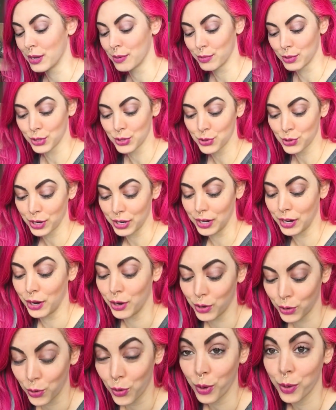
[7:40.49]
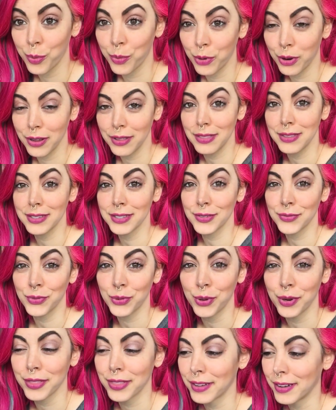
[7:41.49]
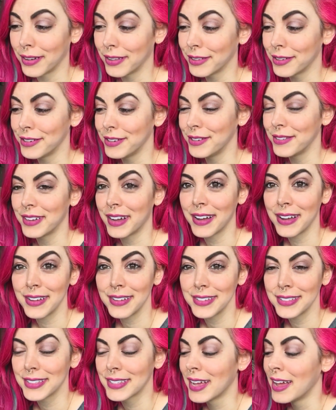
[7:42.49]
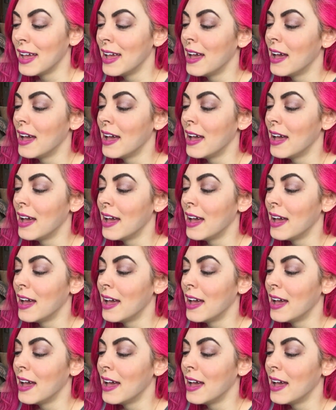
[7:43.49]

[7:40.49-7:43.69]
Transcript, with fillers: I'm just trying to incorporate this fourth color, you guys.